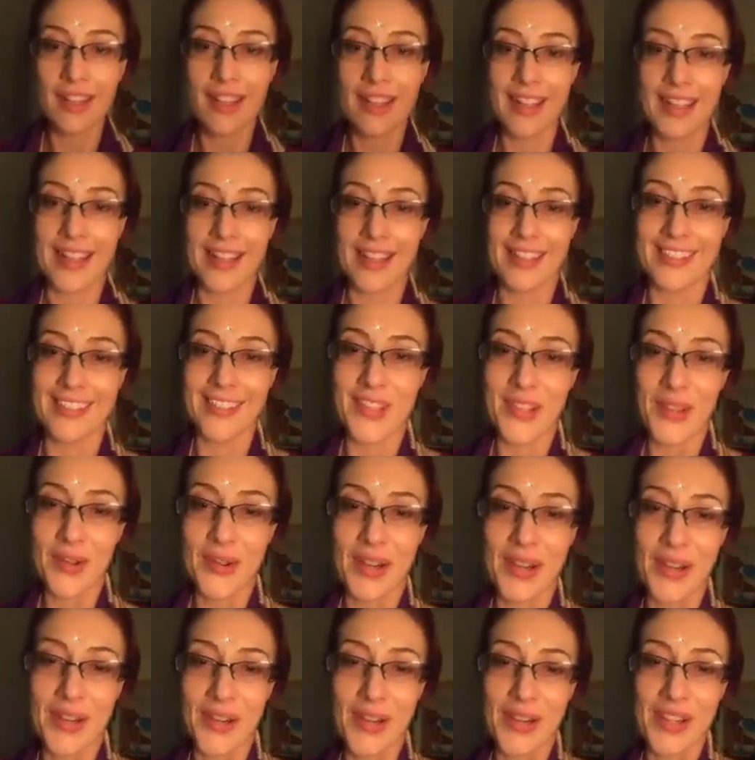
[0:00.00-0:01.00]
Ian, you
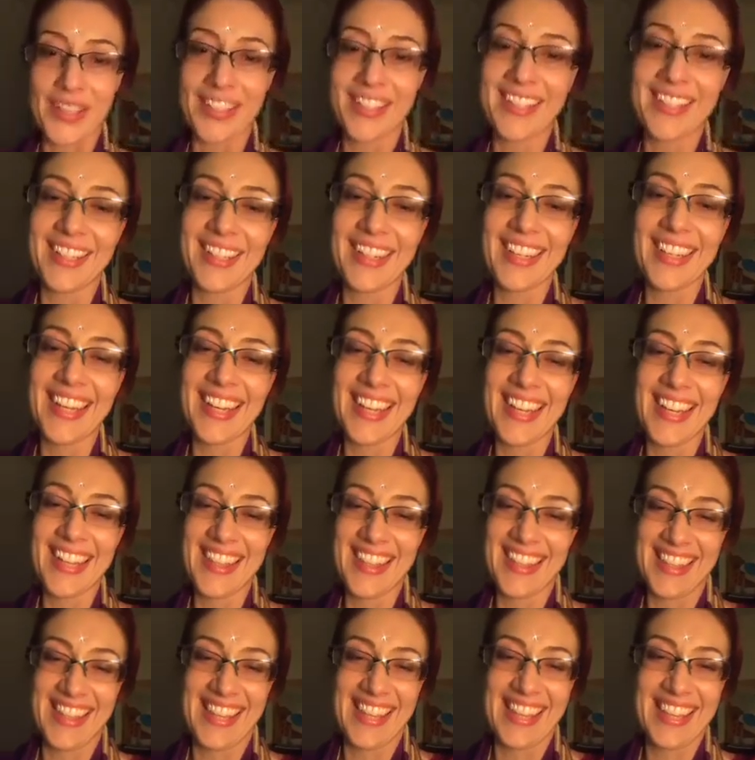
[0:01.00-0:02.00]
are hot.
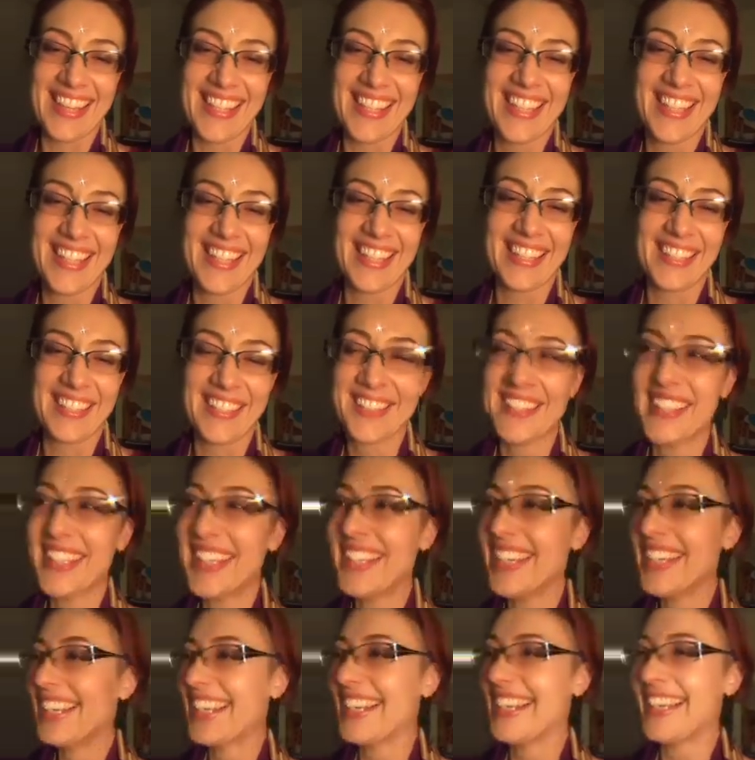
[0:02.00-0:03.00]
Thank you.
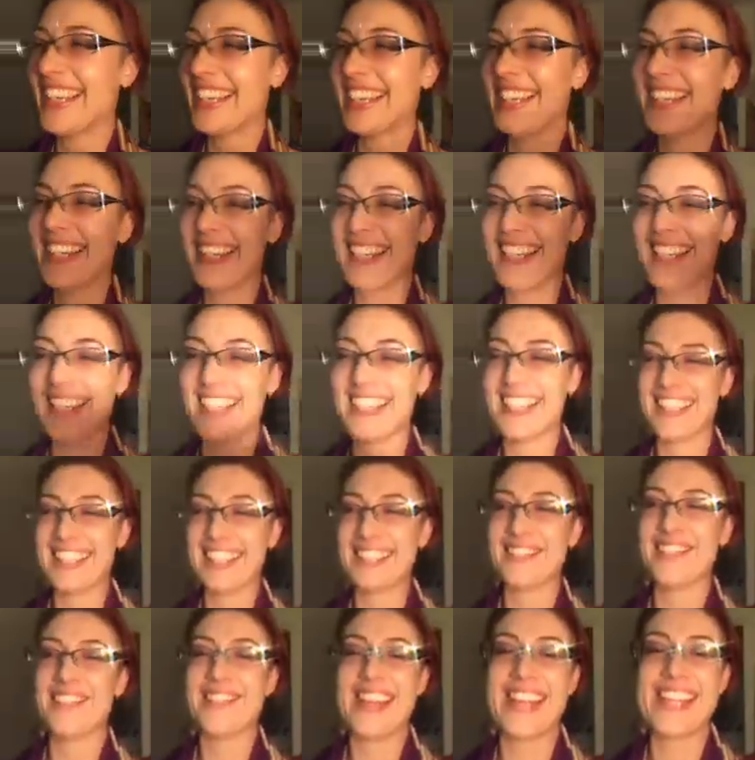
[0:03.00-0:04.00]

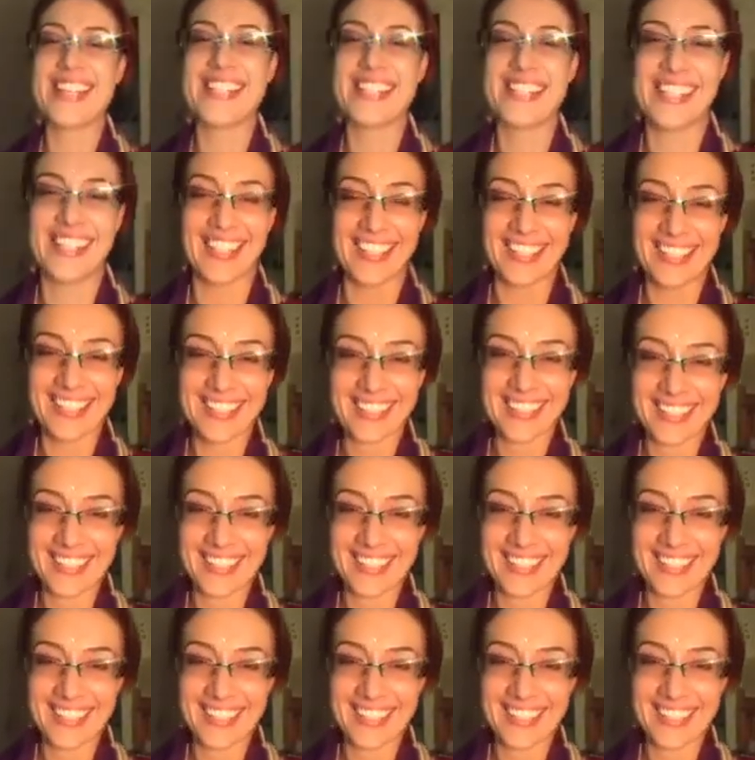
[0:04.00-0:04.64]
Amazing.